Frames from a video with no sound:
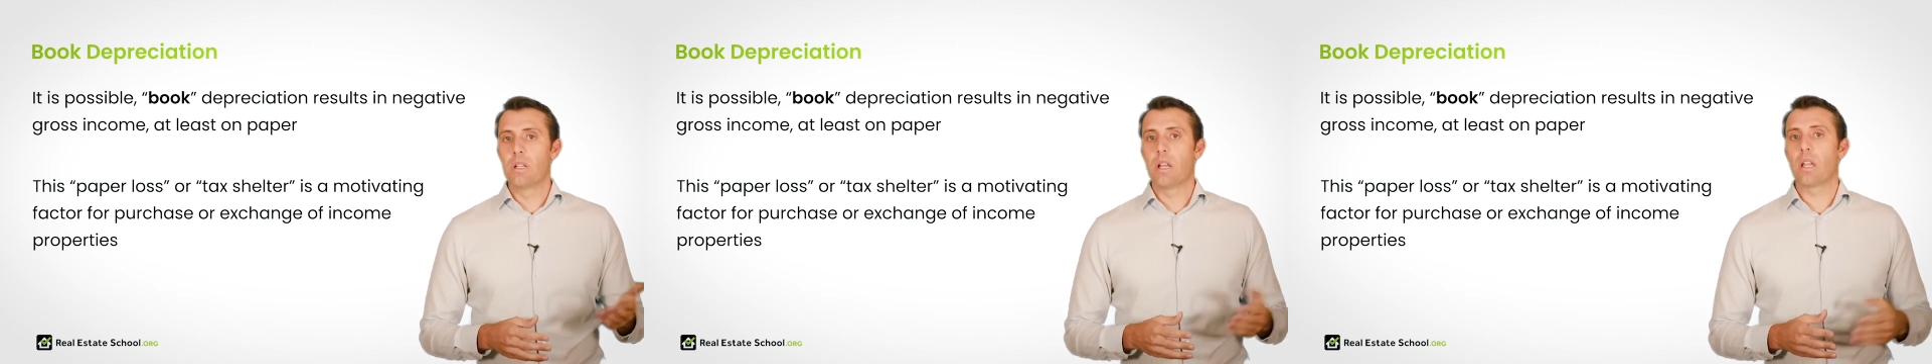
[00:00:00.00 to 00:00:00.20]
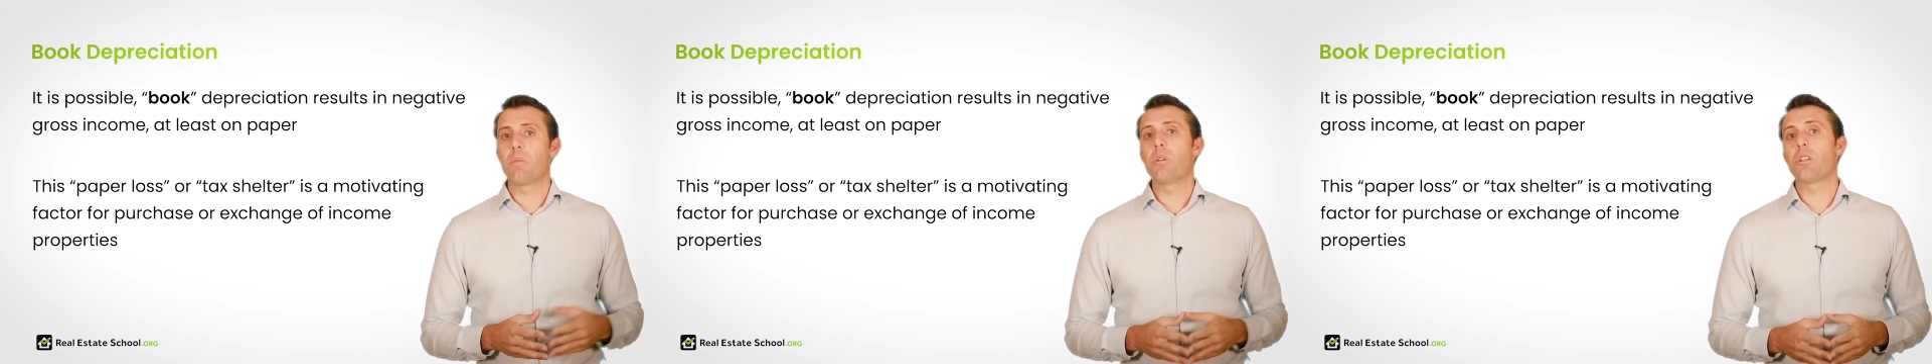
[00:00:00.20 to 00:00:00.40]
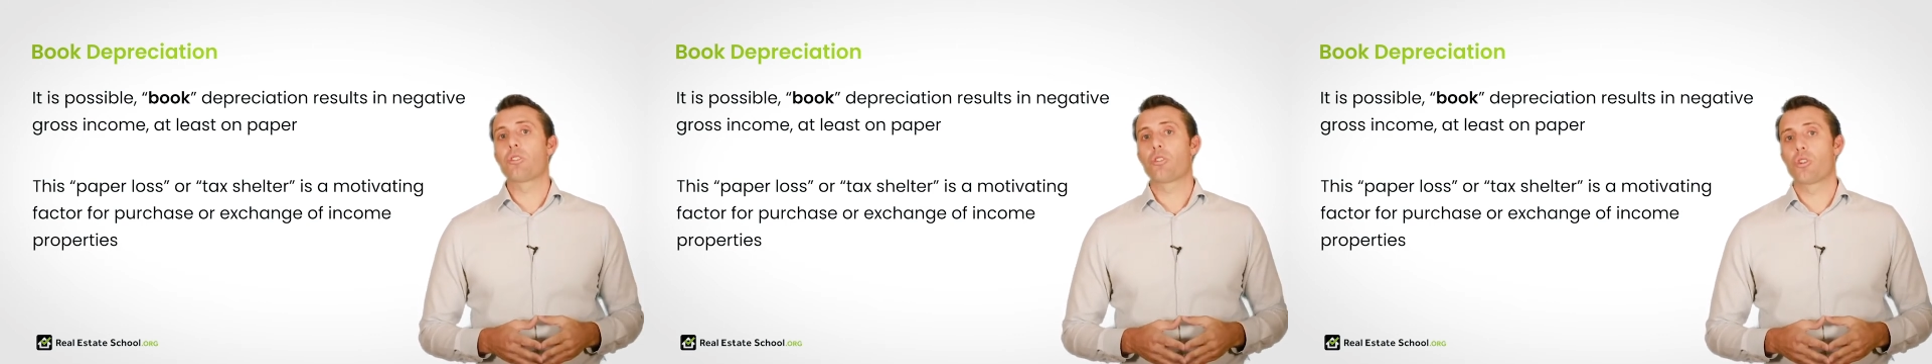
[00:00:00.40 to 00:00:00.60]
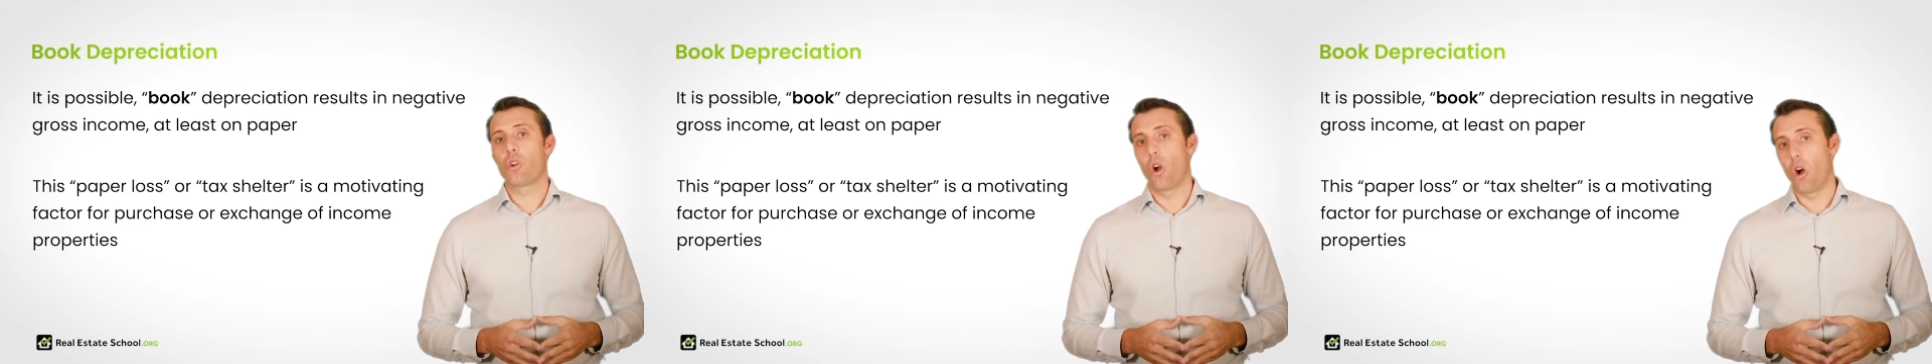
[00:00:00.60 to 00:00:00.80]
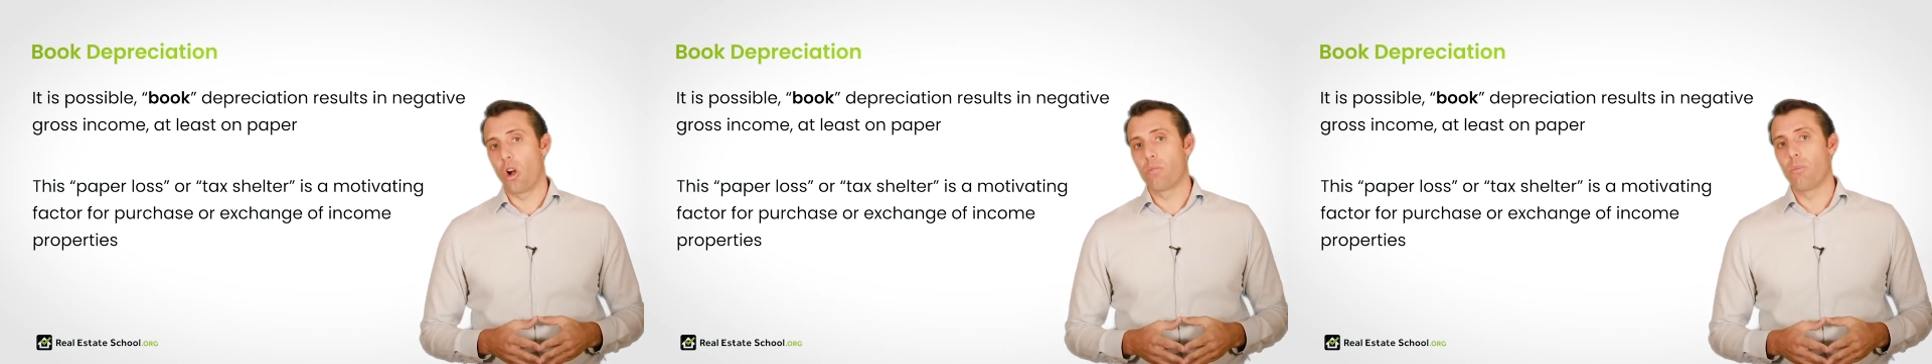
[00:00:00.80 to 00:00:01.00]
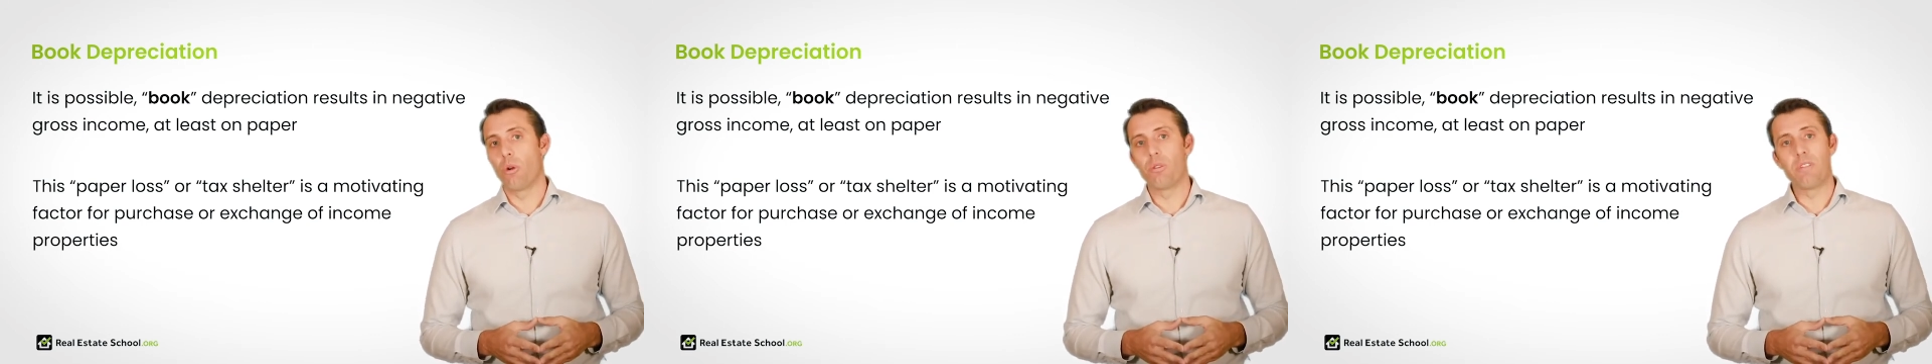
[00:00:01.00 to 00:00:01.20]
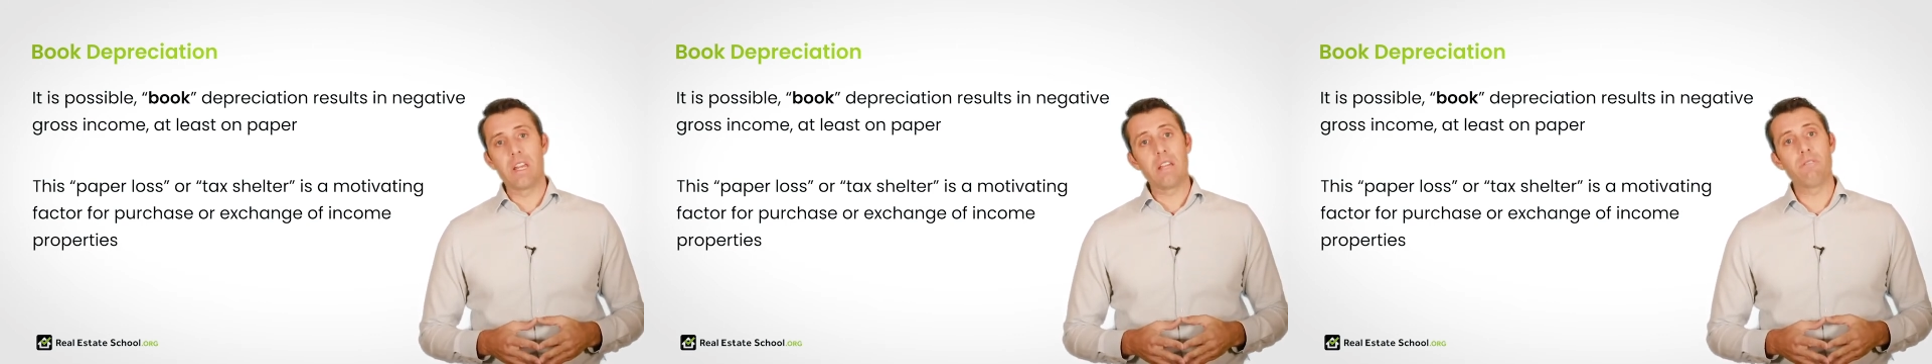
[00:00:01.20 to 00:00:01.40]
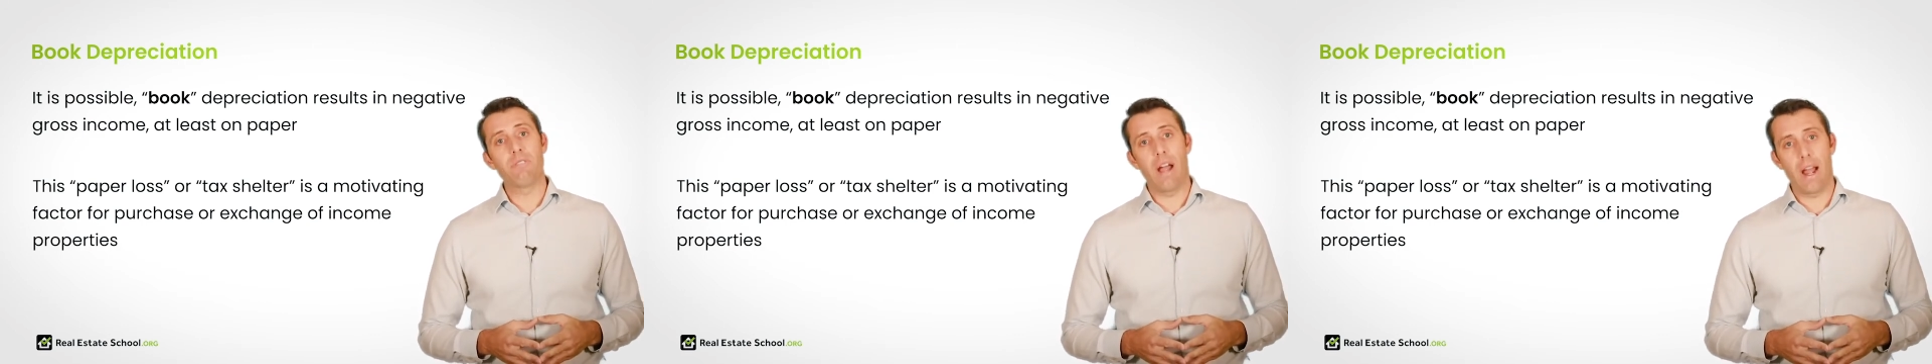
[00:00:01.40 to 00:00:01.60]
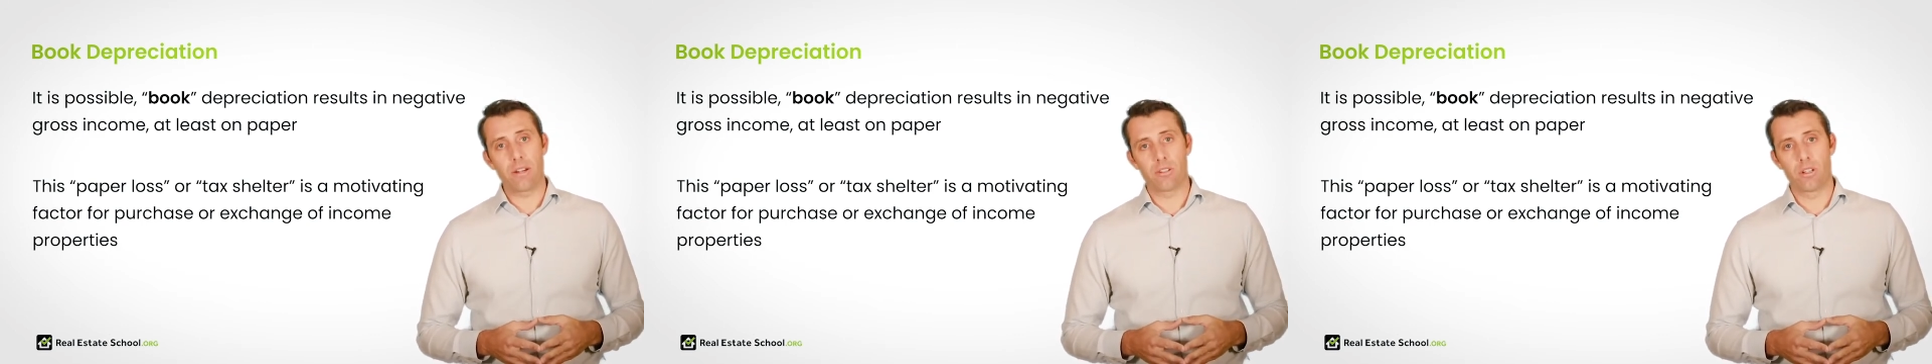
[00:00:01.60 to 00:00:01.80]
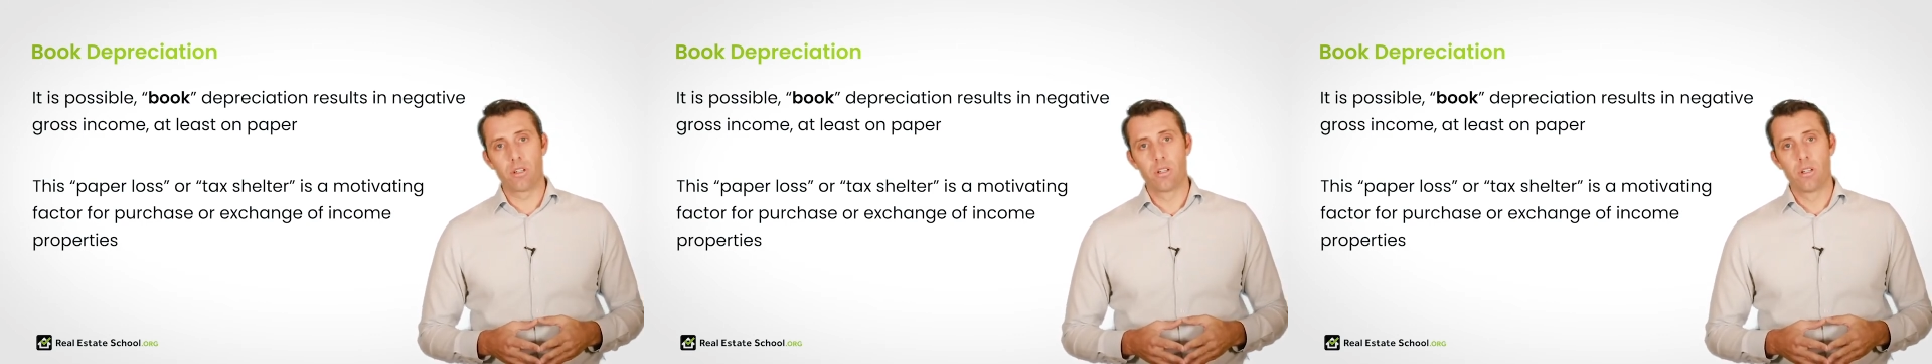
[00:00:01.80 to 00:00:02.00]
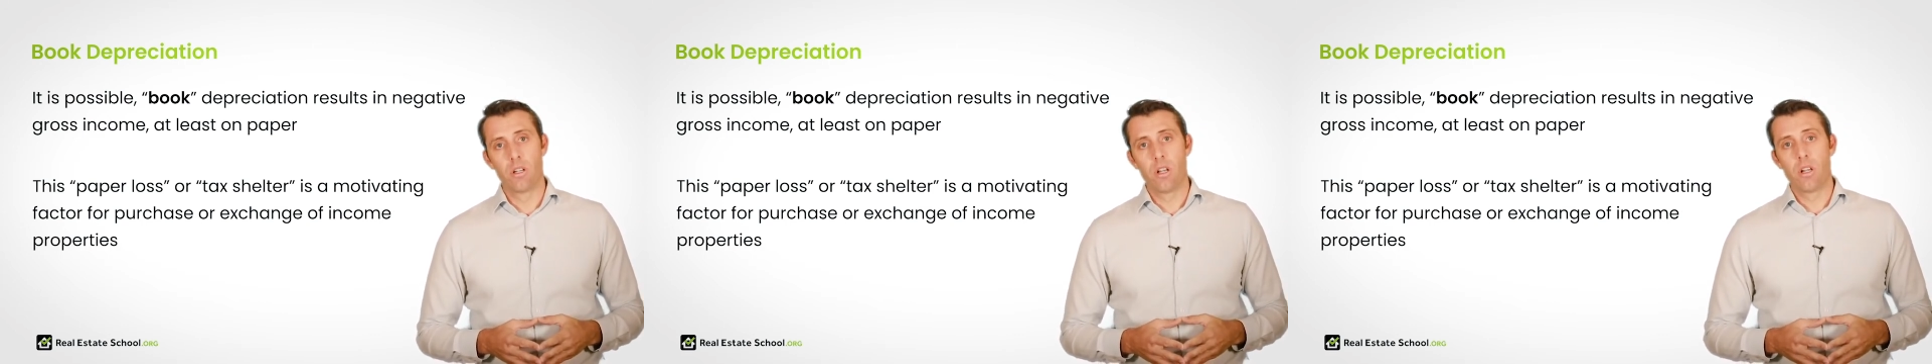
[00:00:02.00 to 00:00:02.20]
That can be a strong motivating factor